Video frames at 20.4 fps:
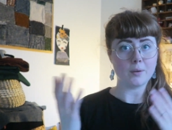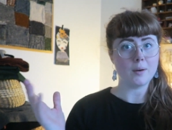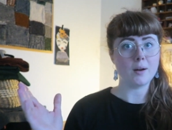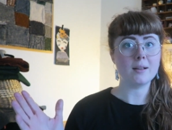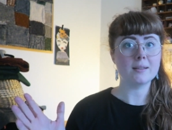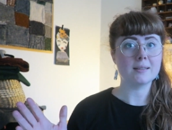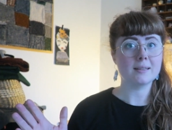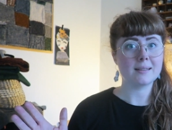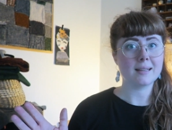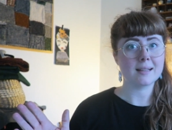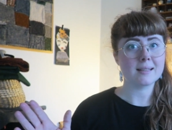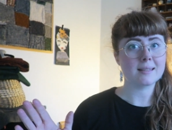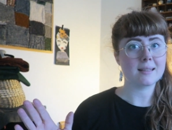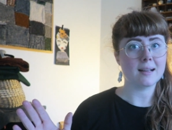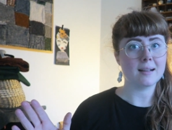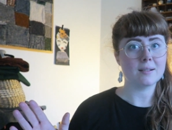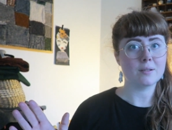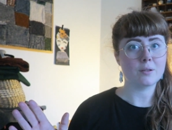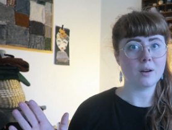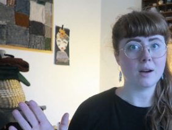all the
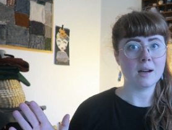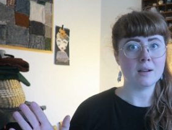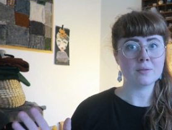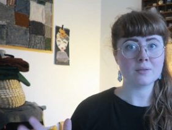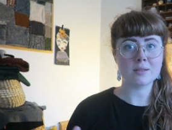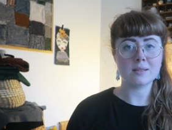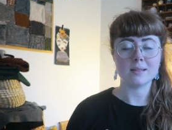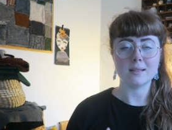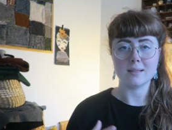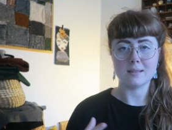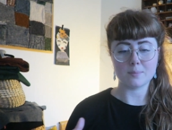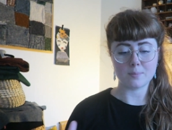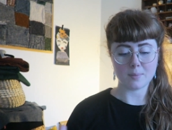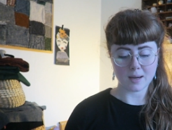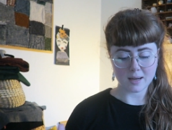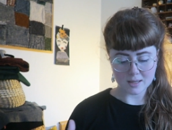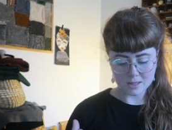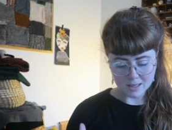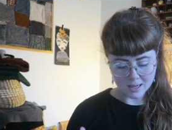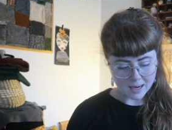textile crafts is
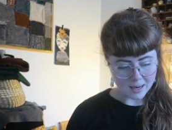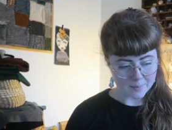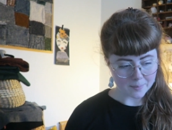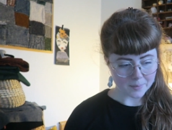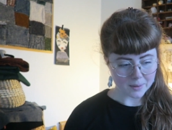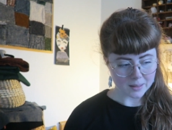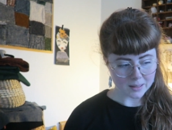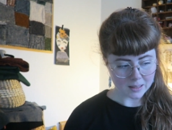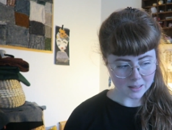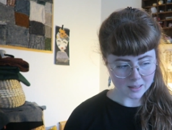my jam.